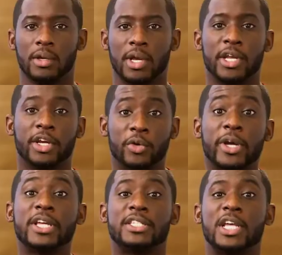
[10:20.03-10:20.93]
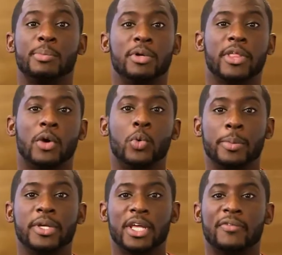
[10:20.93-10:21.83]
and a great example that
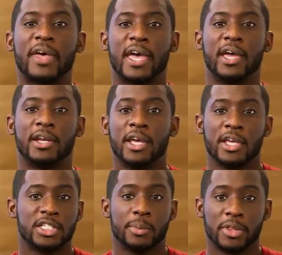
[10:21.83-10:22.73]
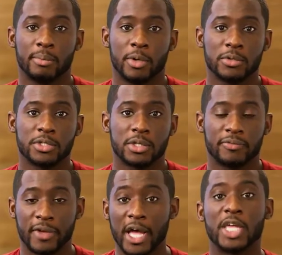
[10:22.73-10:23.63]
women have had some of the most
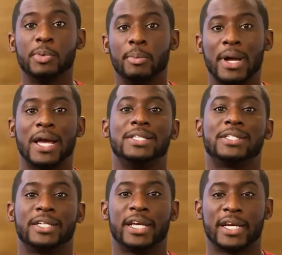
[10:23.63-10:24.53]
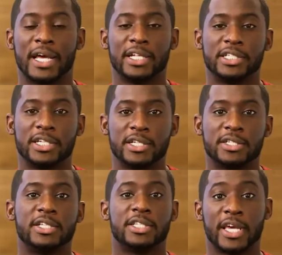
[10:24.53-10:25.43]
valuable minds in technology
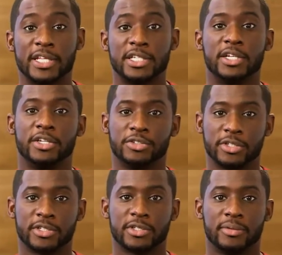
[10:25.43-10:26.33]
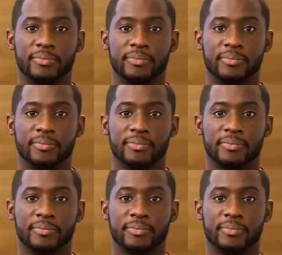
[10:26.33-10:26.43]
since the 1800s.